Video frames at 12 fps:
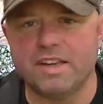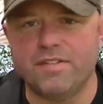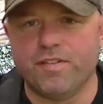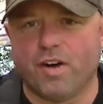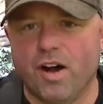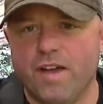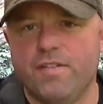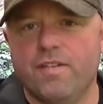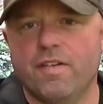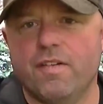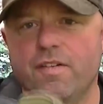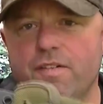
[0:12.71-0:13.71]
ESEE
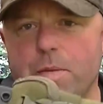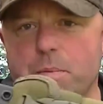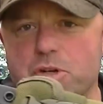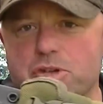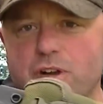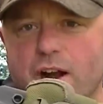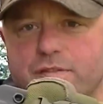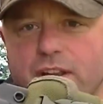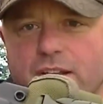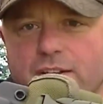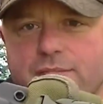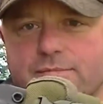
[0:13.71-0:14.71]
5 for
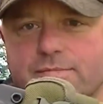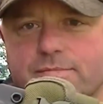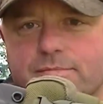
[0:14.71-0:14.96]
bushcrafting.